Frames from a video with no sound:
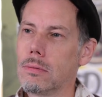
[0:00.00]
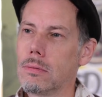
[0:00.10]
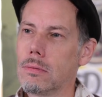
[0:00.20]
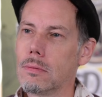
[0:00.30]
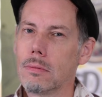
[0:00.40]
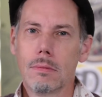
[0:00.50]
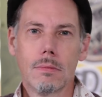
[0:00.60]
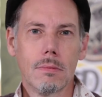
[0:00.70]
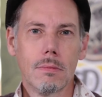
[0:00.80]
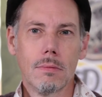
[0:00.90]
And do you
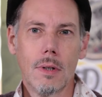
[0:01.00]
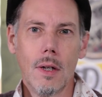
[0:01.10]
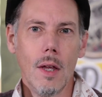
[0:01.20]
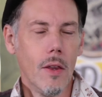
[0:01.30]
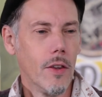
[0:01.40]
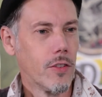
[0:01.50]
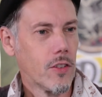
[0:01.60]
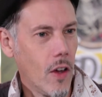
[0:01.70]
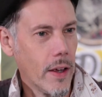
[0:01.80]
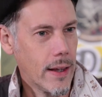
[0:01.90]
believe it? The
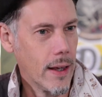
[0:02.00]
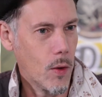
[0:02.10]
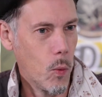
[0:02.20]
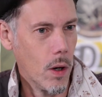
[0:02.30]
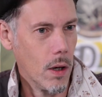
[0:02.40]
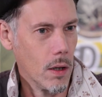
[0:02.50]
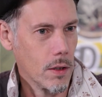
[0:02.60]
psychic world.